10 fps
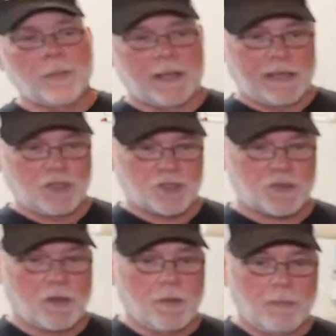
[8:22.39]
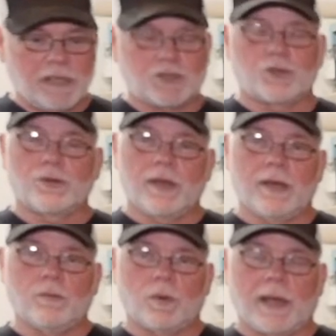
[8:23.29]
And I just make sure
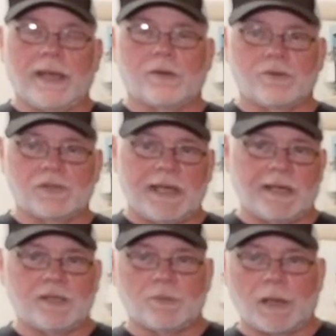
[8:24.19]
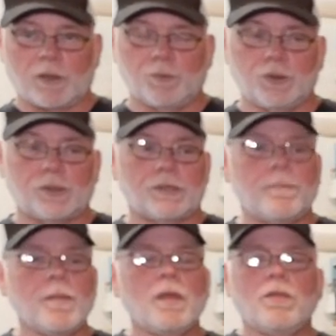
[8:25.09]
that when I enter the data into my computer,